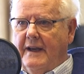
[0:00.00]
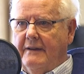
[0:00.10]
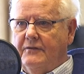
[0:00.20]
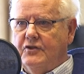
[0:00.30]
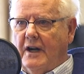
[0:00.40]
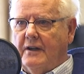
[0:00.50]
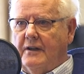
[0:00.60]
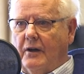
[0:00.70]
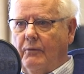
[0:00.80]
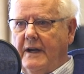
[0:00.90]

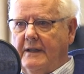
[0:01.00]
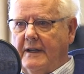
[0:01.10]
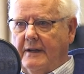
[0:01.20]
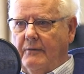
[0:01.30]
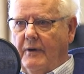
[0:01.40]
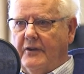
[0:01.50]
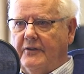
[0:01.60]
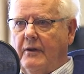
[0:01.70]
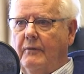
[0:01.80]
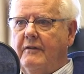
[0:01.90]
evangelical awakening,
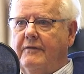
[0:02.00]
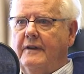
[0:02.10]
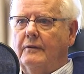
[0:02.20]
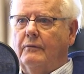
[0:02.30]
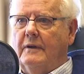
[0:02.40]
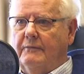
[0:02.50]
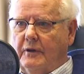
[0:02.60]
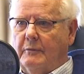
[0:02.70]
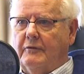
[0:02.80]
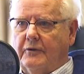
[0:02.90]
Wesley, Whitefield,
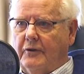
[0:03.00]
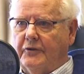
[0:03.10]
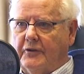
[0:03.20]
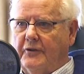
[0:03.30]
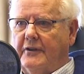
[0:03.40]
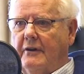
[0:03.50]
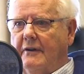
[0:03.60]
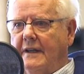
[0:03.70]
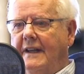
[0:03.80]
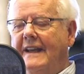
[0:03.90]
Wilberforce, and so
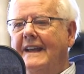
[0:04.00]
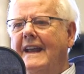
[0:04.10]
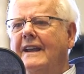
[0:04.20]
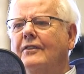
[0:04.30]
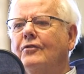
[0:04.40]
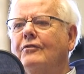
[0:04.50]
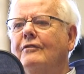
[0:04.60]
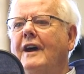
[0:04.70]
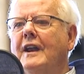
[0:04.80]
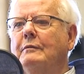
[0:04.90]
on.
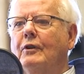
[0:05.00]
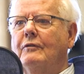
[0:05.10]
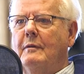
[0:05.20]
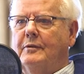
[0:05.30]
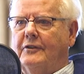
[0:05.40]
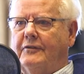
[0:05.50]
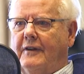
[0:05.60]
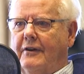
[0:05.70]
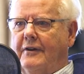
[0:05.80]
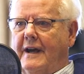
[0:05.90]
Incredible ripples
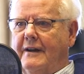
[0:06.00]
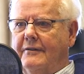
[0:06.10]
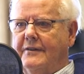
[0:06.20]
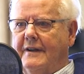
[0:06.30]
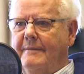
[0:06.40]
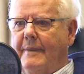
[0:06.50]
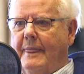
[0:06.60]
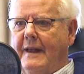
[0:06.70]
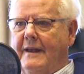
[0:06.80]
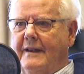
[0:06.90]
flowed out.
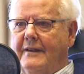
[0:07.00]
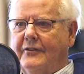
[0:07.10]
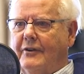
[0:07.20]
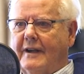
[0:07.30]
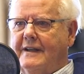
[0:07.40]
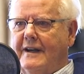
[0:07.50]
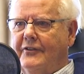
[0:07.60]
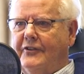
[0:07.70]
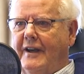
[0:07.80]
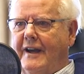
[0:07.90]
So I
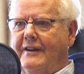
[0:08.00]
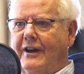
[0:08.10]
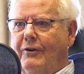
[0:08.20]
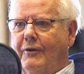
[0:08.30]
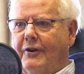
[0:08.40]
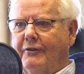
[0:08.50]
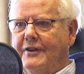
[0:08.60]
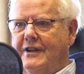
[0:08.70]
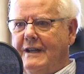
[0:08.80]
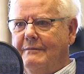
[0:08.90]
can't say I know what a
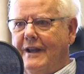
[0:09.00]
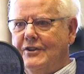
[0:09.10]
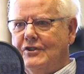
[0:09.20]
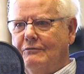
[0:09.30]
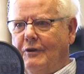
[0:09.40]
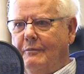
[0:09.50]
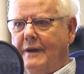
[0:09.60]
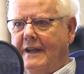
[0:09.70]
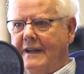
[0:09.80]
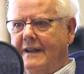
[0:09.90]
redeemed nation would
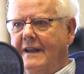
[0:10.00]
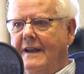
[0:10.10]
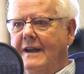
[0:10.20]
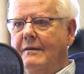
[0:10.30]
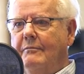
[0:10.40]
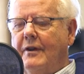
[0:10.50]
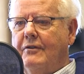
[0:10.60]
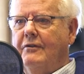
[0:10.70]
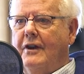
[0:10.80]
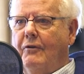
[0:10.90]
be, but
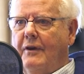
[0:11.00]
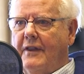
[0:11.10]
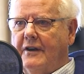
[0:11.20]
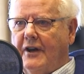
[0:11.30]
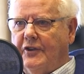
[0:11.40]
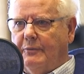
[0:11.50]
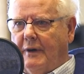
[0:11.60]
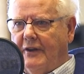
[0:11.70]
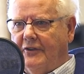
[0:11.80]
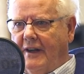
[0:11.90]
you know when the
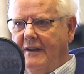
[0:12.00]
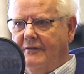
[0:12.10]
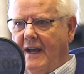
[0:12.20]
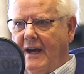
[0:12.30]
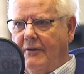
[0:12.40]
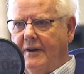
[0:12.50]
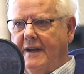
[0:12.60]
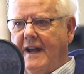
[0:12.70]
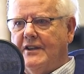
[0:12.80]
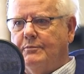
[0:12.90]
gospel is lived out,
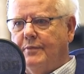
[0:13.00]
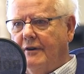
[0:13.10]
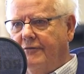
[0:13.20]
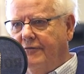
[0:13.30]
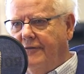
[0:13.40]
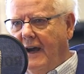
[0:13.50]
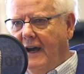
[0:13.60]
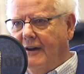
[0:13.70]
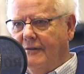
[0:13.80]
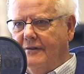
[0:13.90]
it has
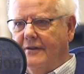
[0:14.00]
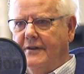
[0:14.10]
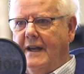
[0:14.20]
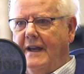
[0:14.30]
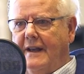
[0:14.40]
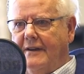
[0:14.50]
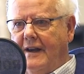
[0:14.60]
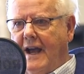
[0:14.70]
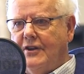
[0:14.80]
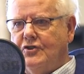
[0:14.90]
profound
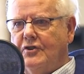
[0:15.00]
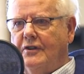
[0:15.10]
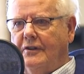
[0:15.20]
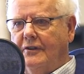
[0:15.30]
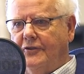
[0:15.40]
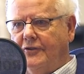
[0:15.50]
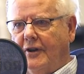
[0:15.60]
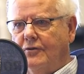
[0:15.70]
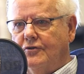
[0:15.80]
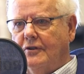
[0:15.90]
national,
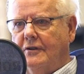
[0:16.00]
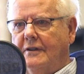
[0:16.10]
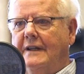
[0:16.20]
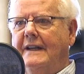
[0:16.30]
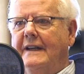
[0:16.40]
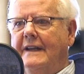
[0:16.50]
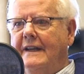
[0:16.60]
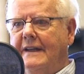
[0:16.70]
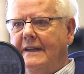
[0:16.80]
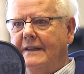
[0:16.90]
social
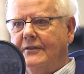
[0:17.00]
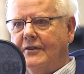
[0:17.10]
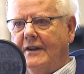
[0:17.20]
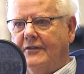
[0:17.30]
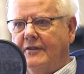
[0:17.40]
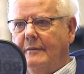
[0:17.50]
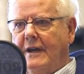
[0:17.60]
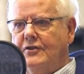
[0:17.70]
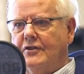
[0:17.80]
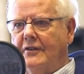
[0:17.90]

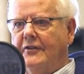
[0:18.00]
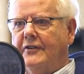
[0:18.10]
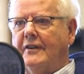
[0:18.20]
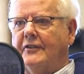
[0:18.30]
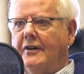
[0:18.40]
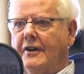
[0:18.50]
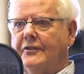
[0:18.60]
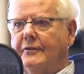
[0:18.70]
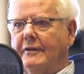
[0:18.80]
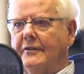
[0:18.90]
transformations as a
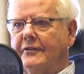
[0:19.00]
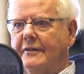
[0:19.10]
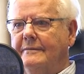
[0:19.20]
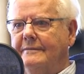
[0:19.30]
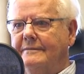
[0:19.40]
consequence.